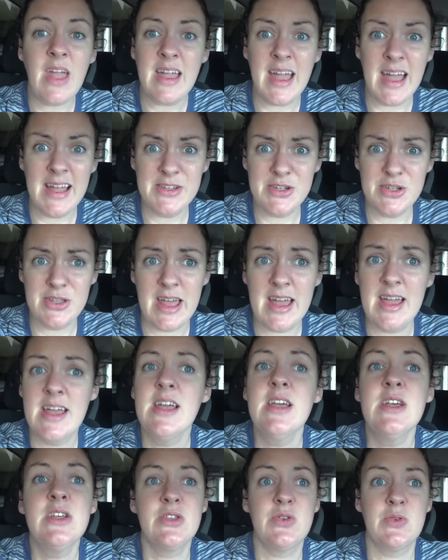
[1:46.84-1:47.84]
can't do that.
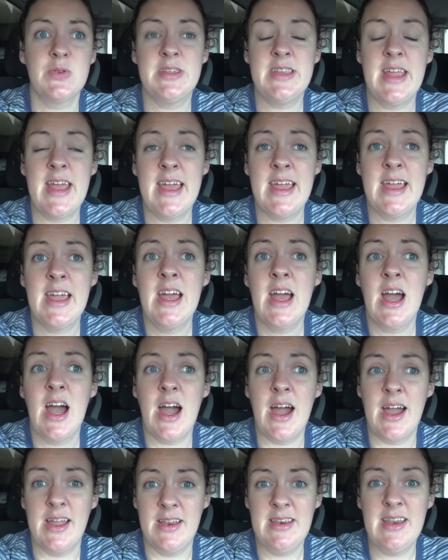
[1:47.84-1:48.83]
So today,
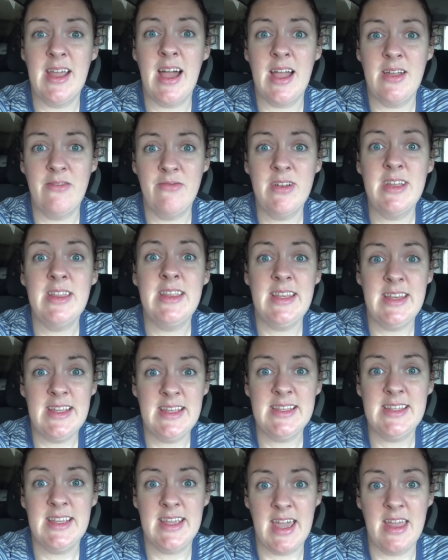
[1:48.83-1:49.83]
I, I really
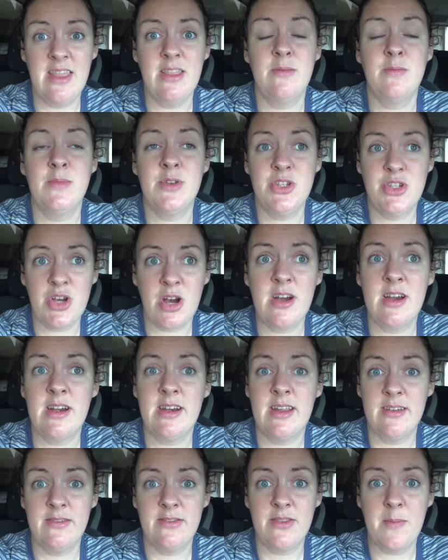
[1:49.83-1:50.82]
need to get the
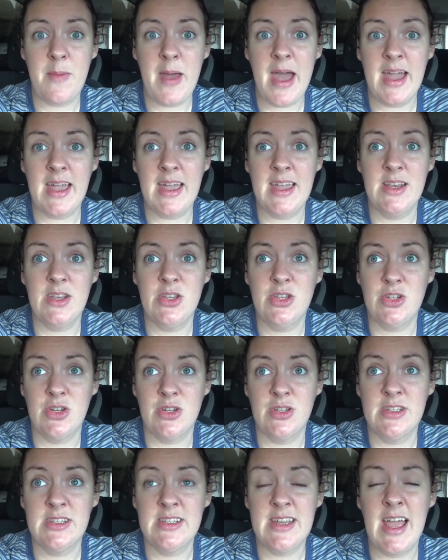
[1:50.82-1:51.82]
majority of the packing
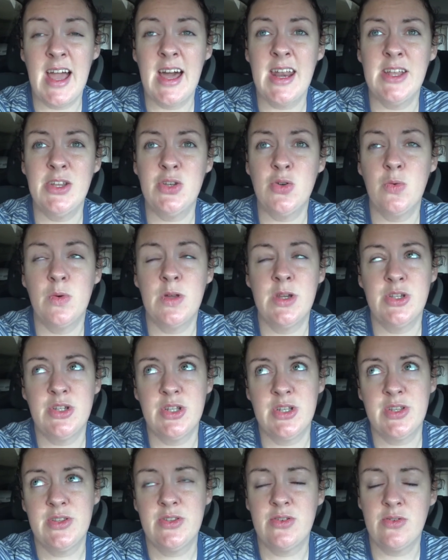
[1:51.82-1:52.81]
done today, and I don't want to
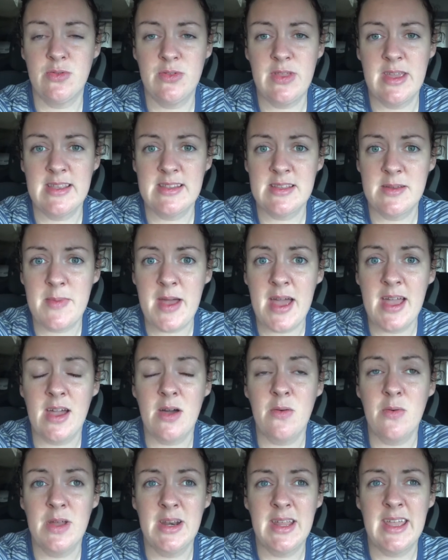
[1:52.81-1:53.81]
just throw things about.
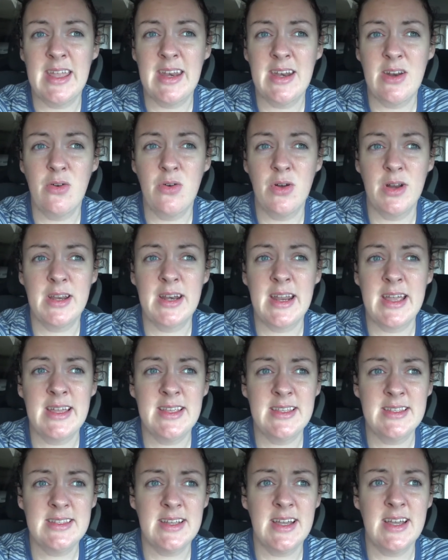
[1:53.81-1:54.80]
I want to get it
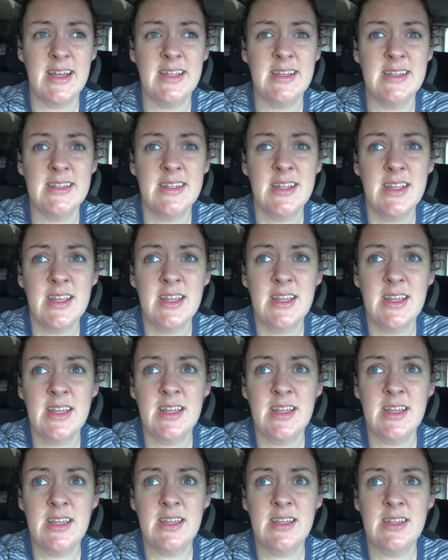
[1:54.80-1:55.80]
organized and
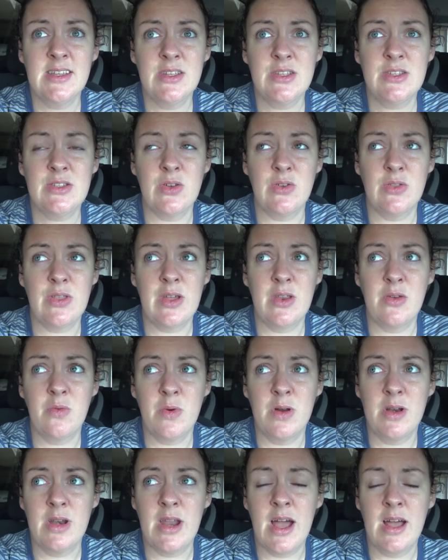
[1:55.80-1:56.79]
so that
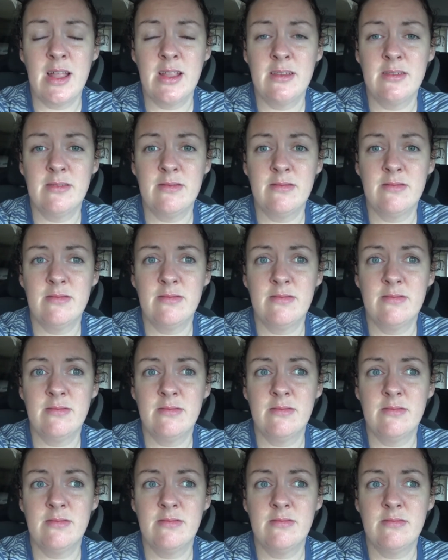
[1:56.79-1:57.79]
we're not
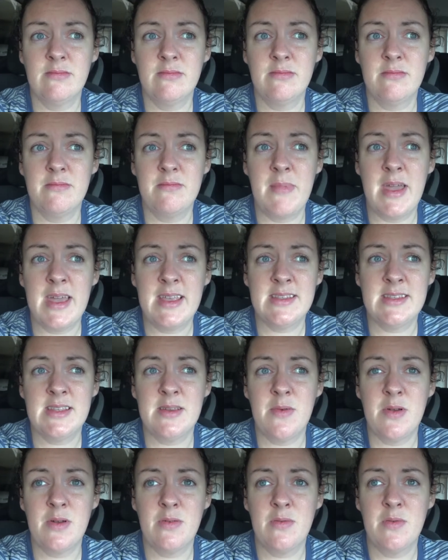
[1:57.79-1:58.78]
messing
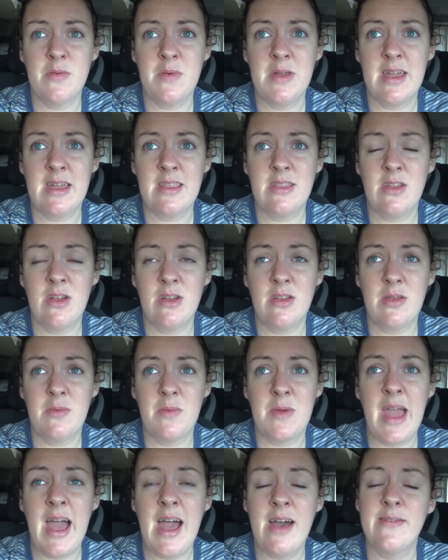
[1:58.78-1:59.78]
about when we get there, that
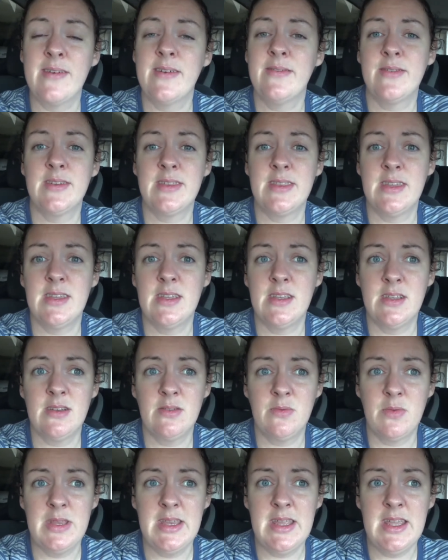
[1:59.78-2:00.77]
we have
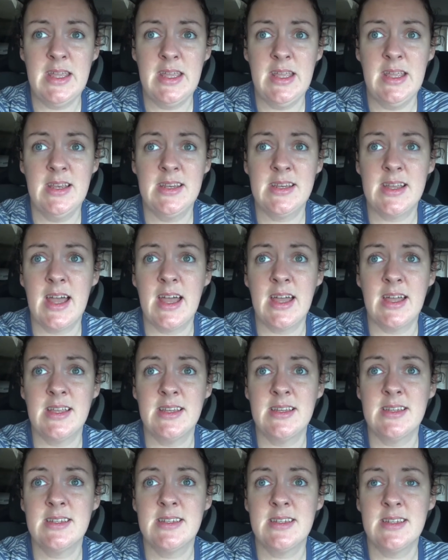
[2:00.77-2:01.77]
everything we need
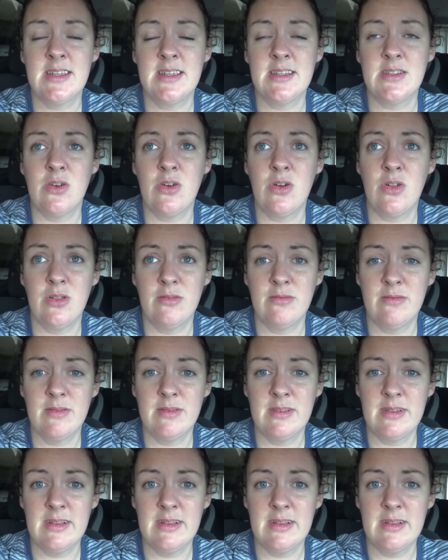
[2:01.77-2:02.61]
and it's all